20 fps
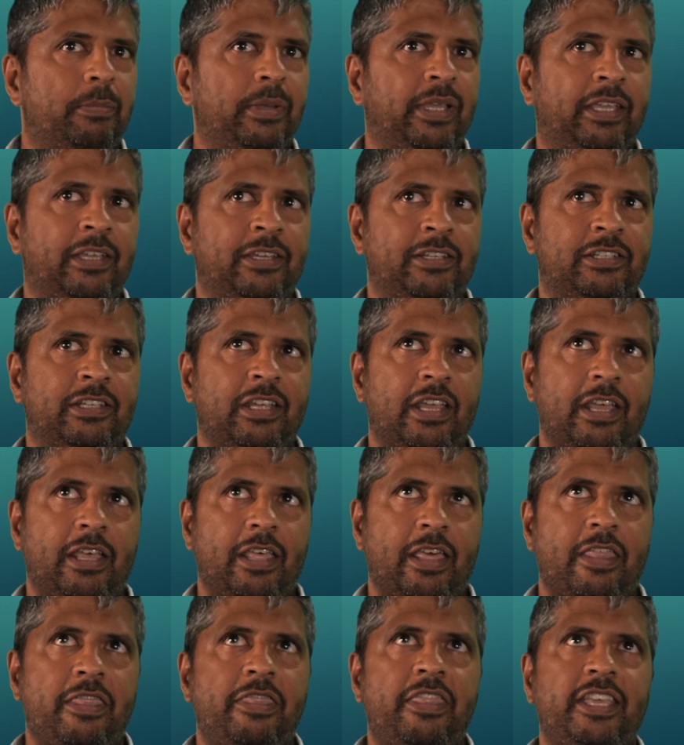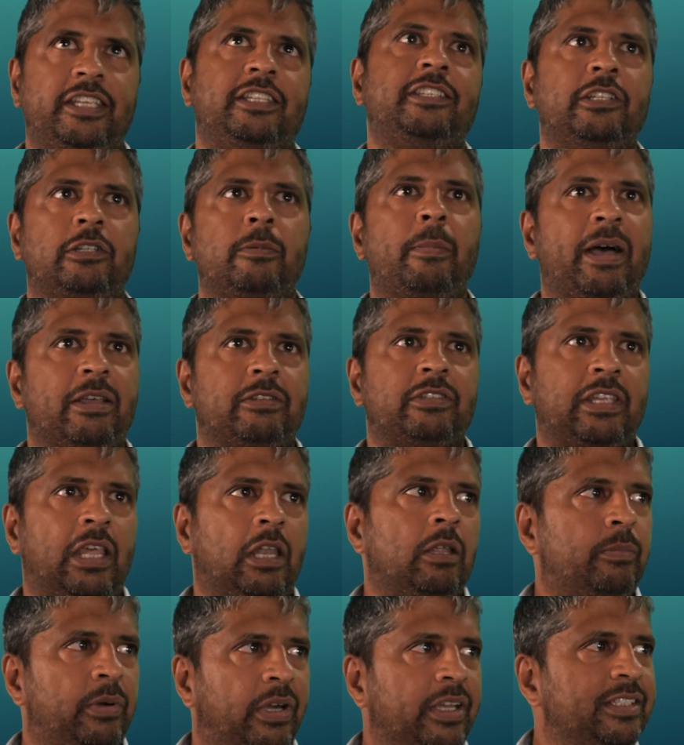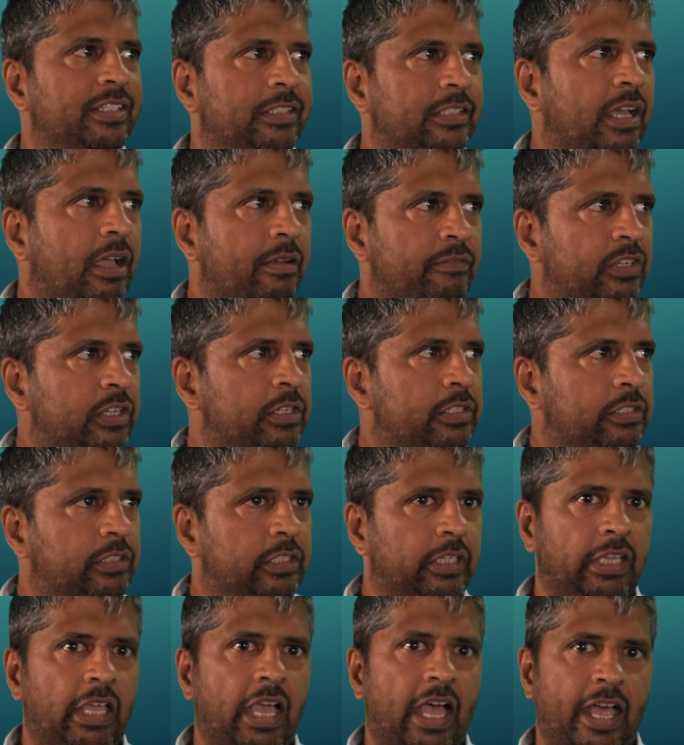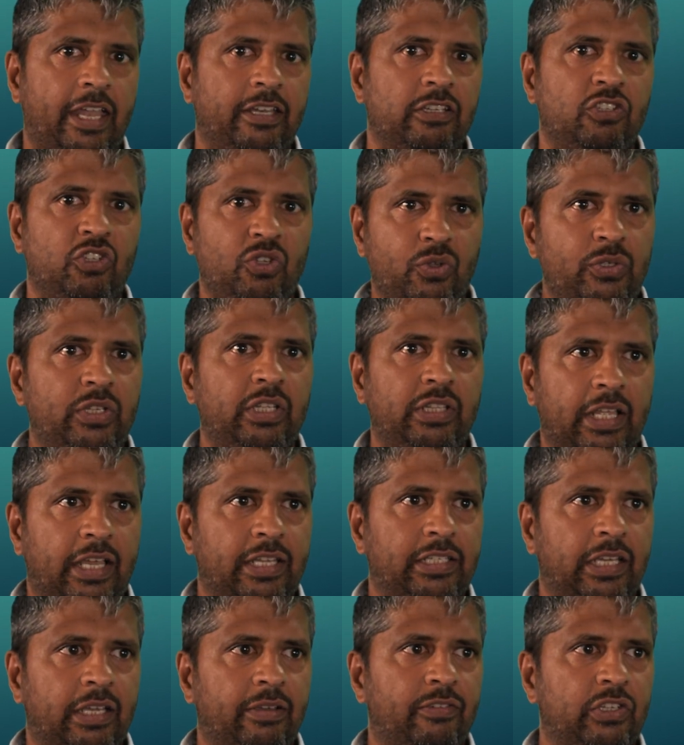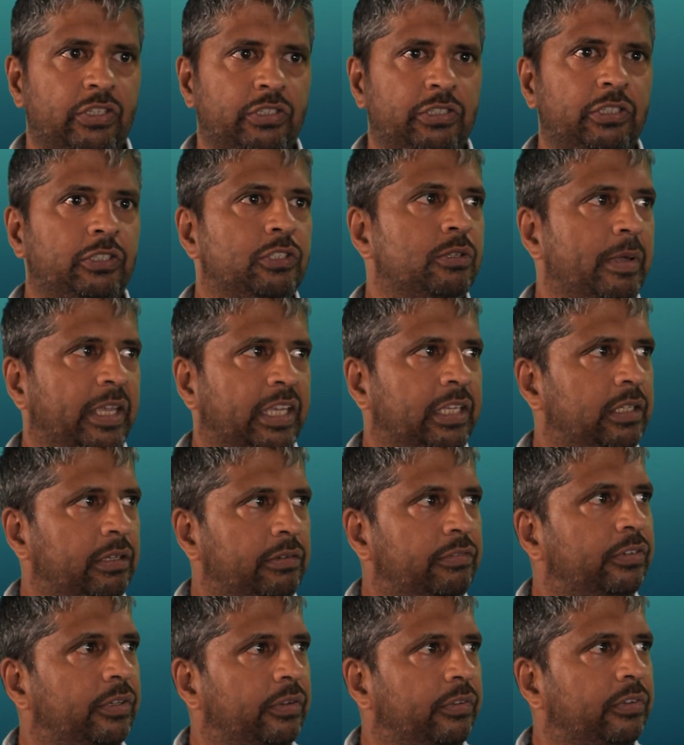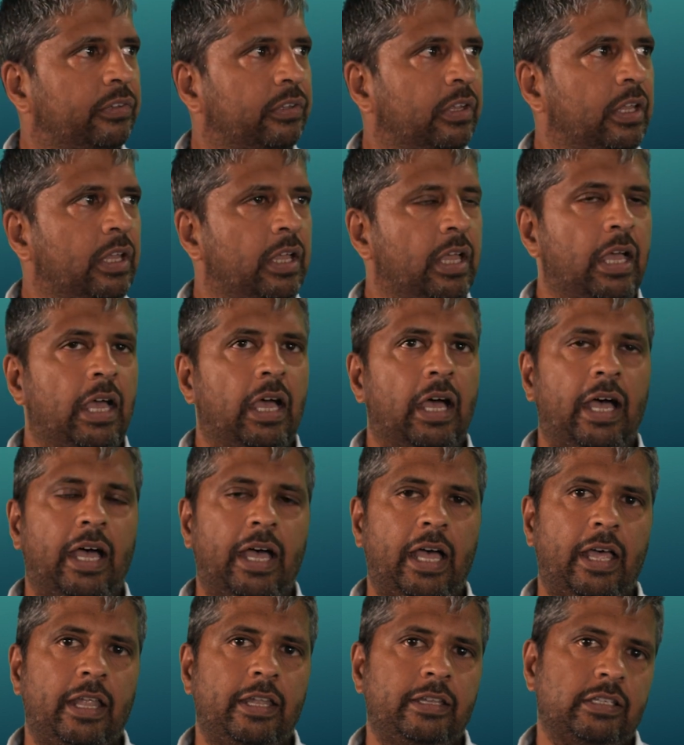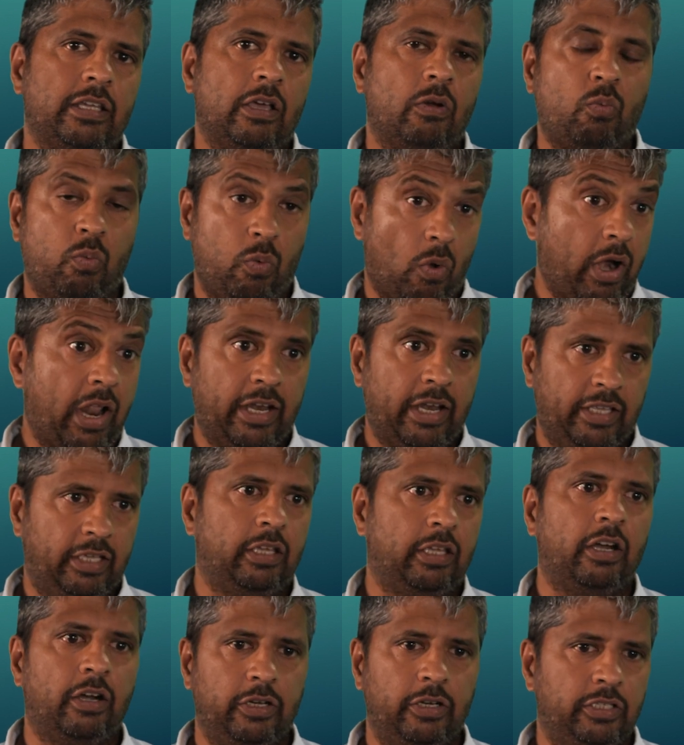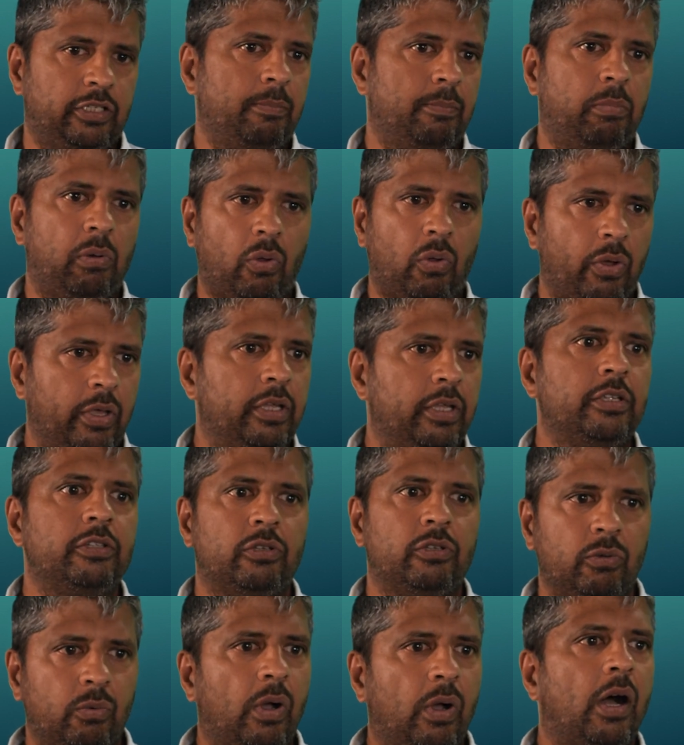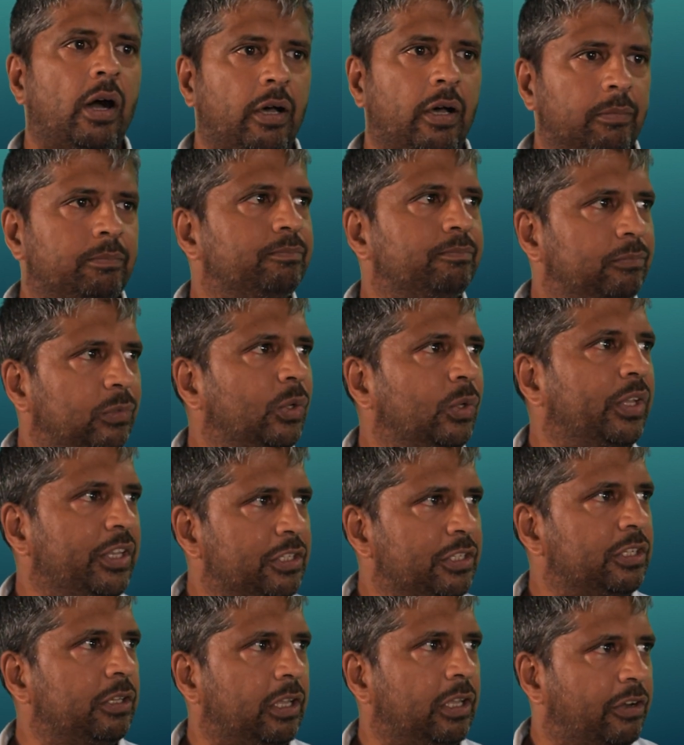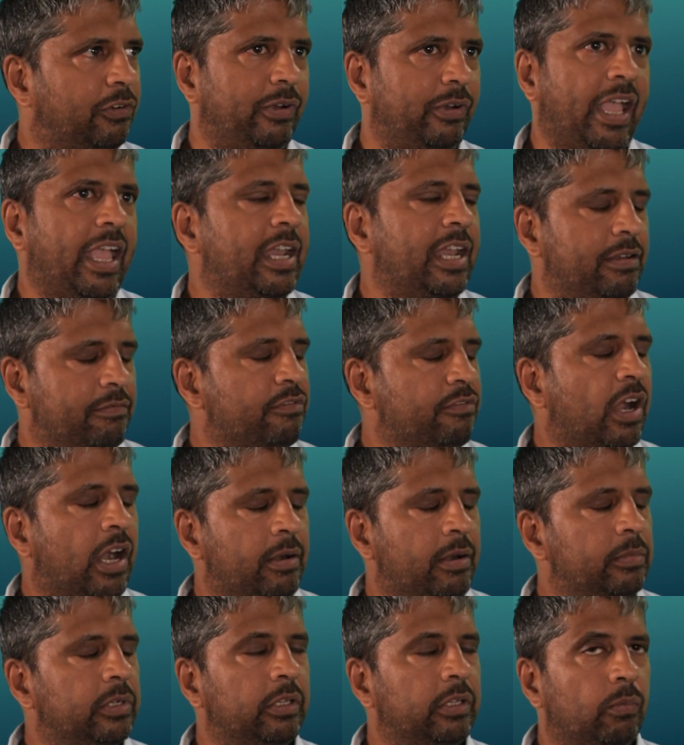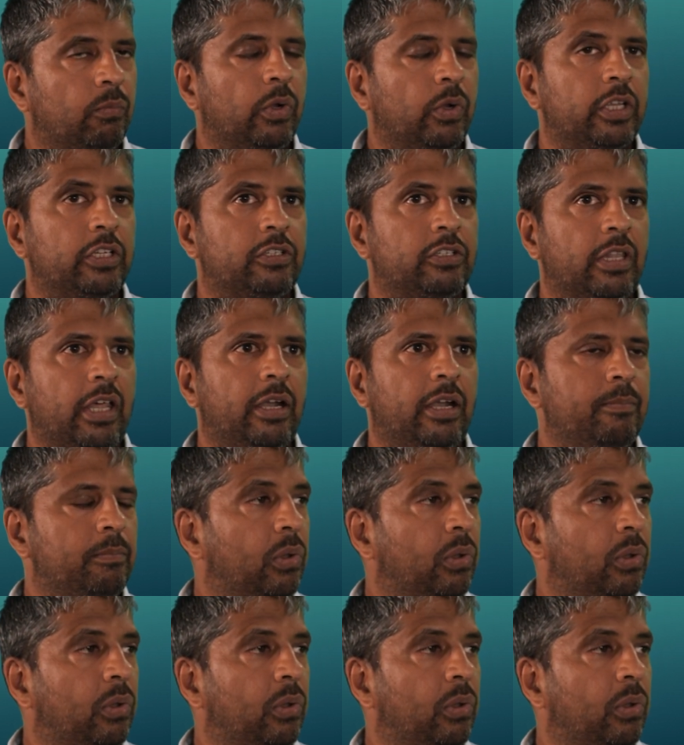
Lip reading: Because this is about celebrating diversity and using that diversity to make a difference. And what I'd encourage employers who are looking to create an environment in which their